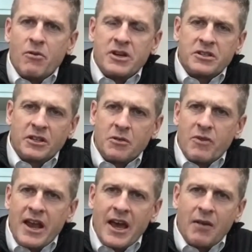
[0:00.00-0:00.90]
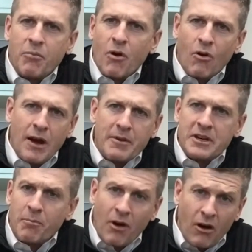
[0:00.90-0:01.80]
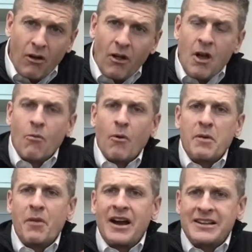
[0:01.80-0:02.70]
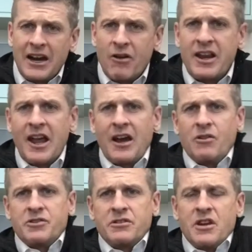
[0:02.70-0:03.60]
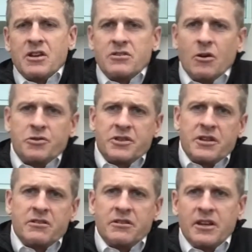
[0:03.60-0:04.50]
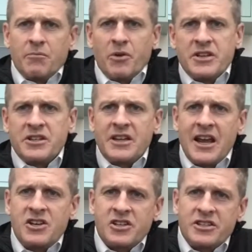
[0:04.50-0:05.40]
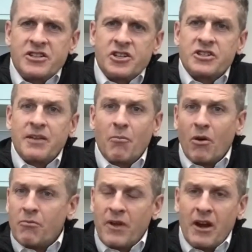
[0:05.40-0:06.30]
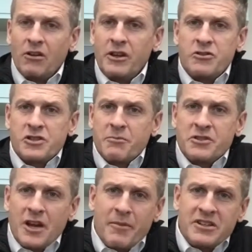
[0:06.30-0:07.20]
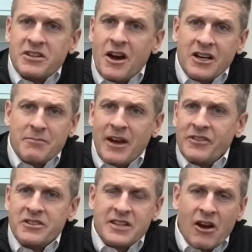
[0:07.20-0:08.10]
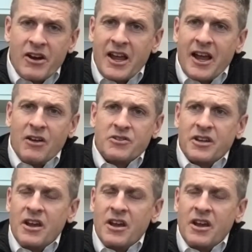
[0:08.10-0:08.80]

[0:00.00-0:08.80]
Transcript: Recently, we had a program in Nepal where we bought dairy cows, and Dosi did a presentation just at our leadership summit and talked about these dairy cows.